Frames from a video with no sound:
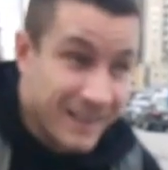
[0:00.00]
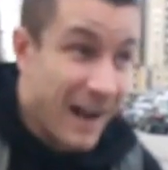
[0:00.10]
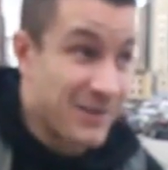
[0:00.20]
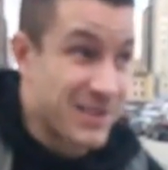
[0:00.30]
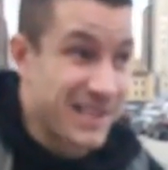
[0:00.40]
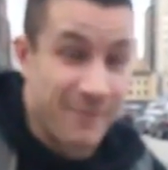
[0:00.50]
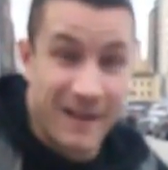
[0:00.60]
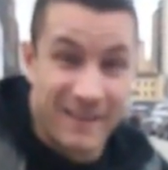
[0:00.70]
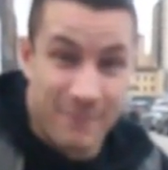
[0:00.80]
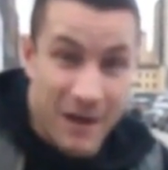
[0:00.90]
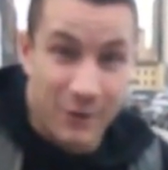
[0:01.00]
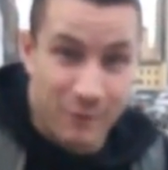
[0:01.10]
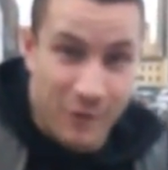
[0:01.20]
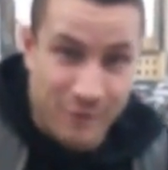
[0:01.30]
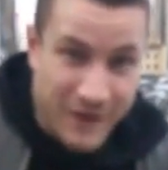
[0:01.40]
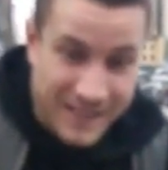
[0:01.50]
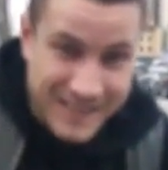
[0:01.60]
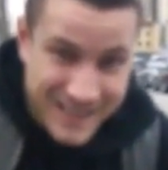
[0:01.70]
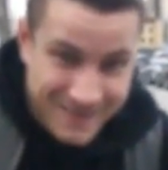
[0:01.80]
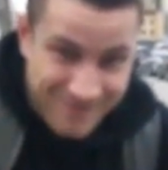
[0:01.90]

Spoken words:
Now it's just time to get the microphone fixed.